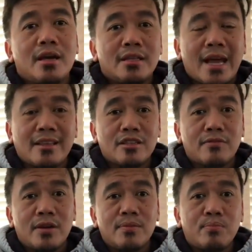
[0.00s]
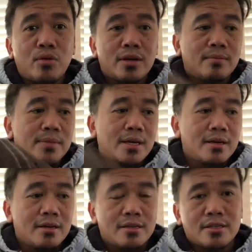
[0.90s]
That is very important
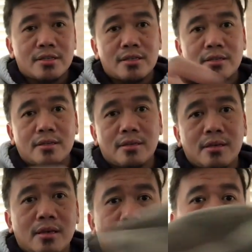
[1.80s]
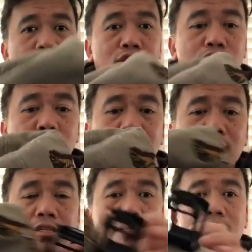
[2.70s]
because you
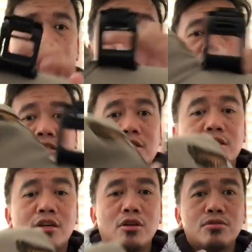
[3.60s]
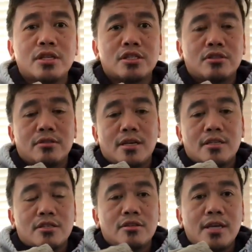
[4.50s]
want us as closest to
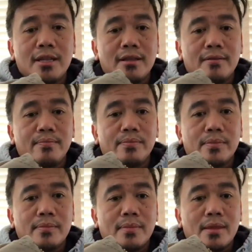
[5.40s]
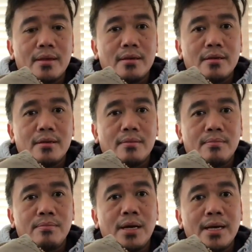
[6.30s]
this so that
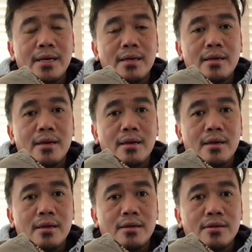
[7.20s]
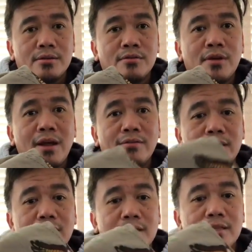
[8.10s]
by
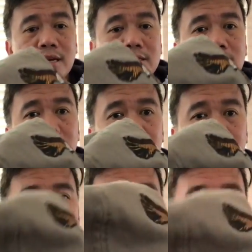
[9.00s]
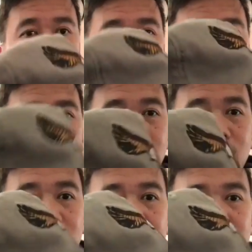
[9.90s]
gravity it doesn't fall